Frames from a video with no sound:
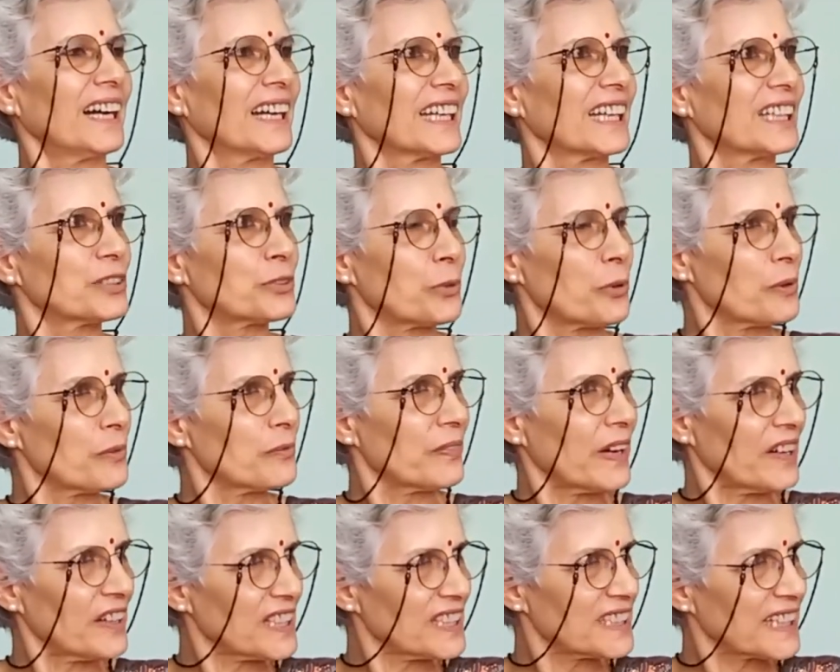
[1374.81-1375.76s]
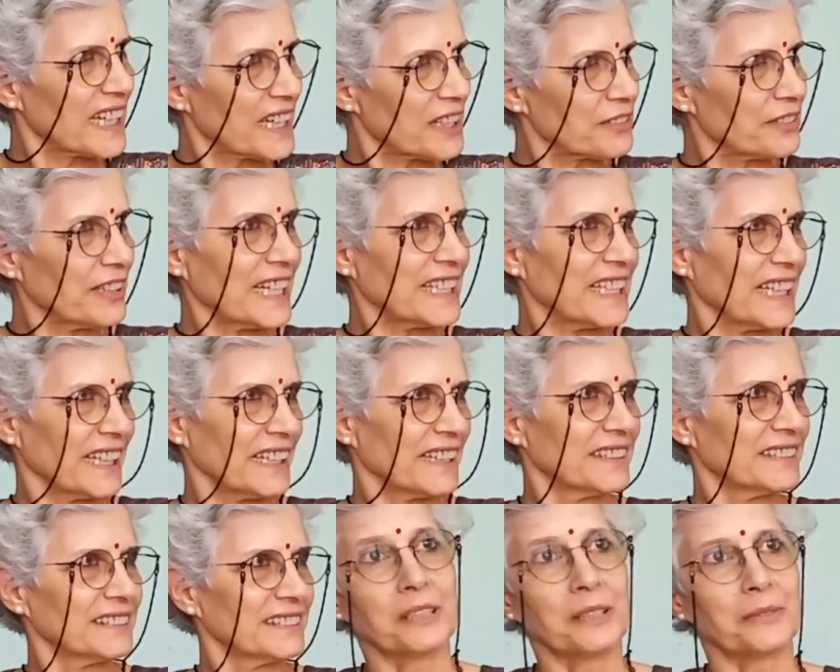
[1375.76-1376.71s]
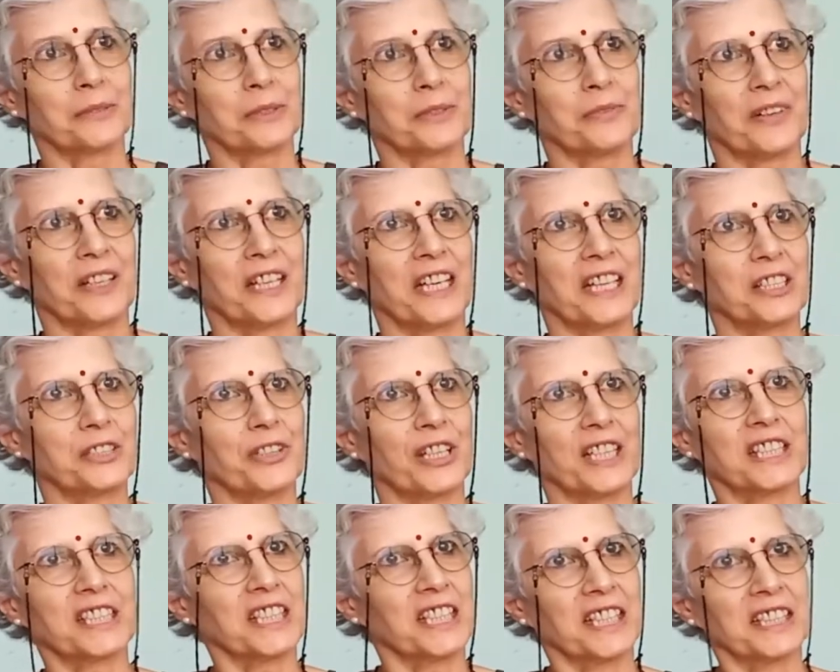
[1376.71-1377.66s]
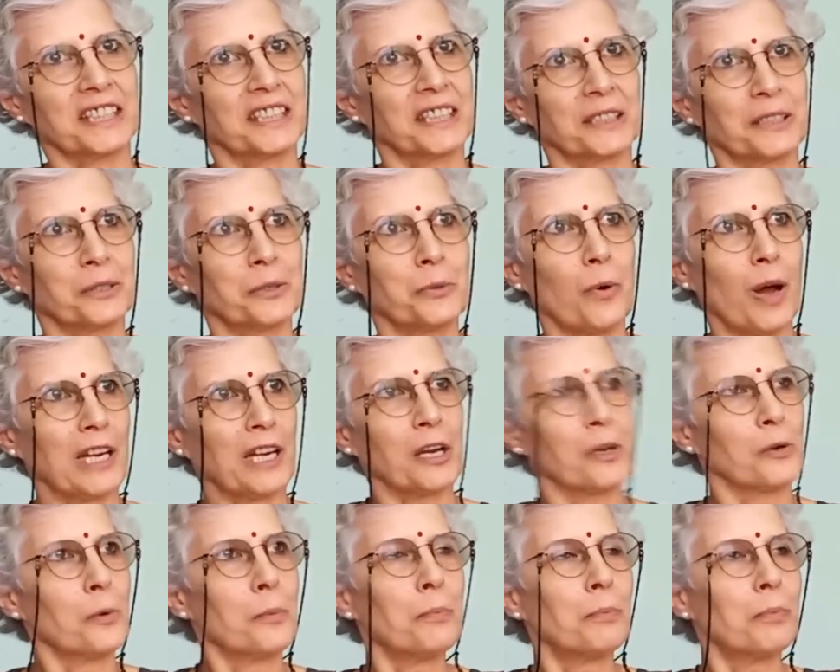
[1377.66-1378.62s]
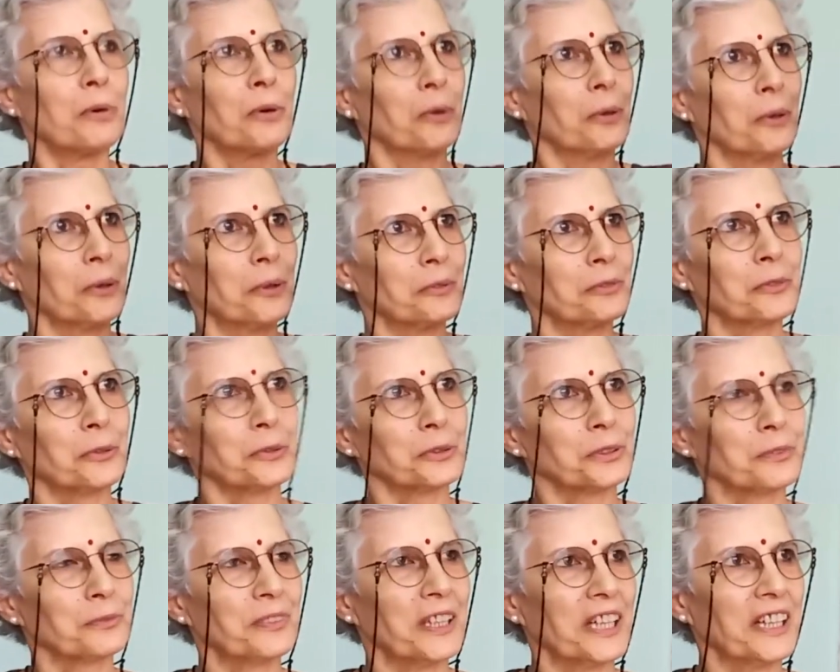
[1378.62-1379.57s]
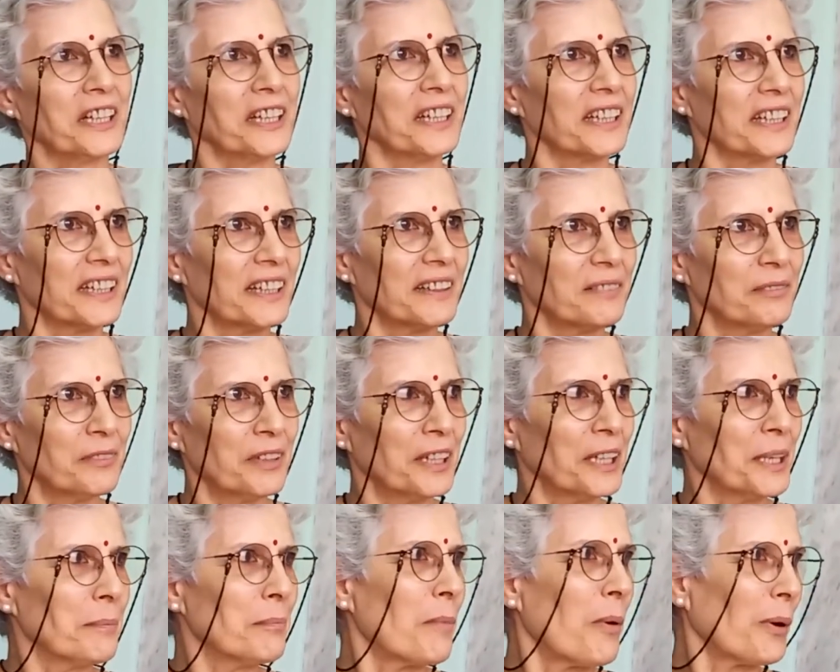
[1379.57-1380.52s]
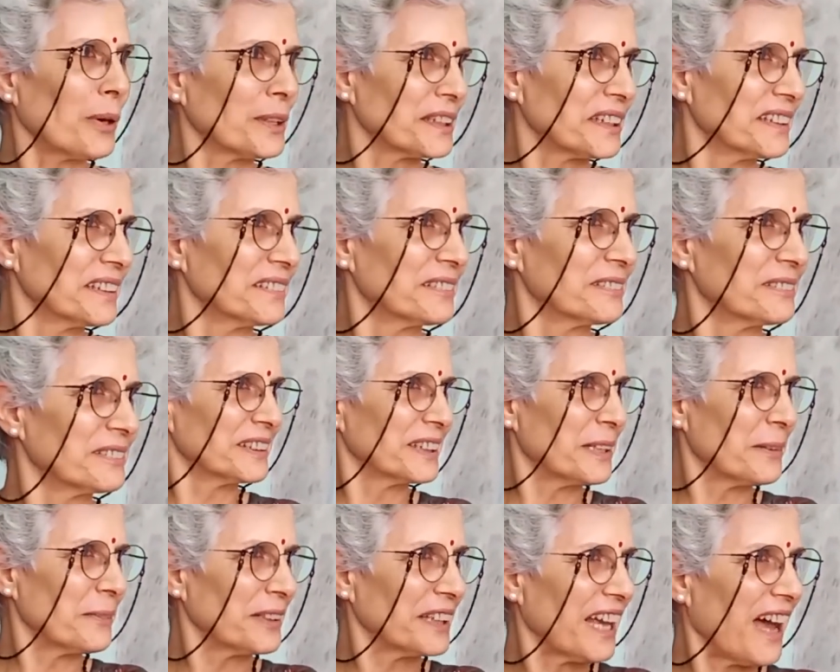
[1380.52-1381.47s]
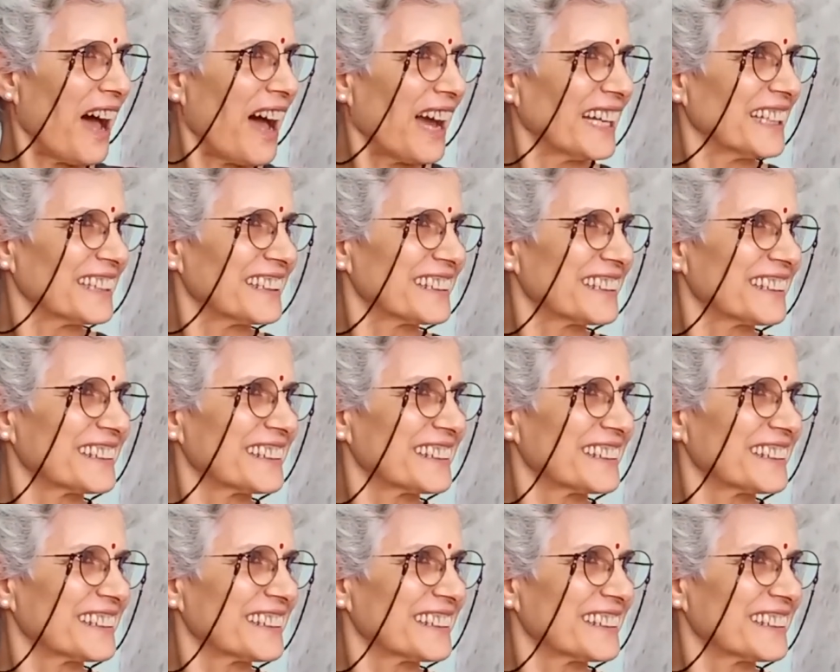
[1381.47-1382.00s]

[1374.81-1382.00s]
It's all very syncretic. That was very interesting. And then Kuala Lumpur, of course, very, very modern, you know, the high